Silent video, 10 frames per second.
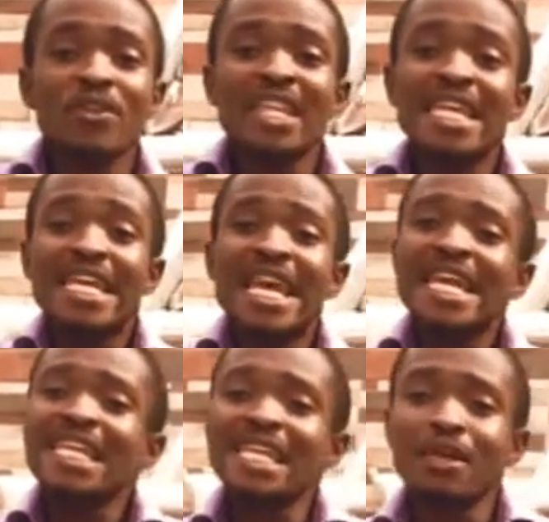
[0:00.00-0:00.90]
of
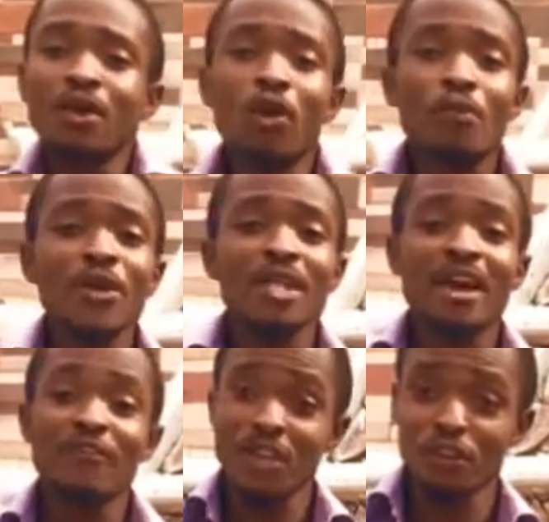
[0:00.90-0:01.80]
CAC, Corporate
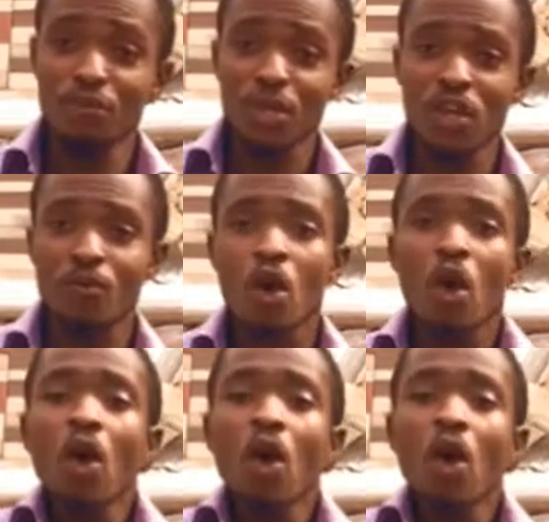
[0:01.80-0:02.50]
Affairs Commission,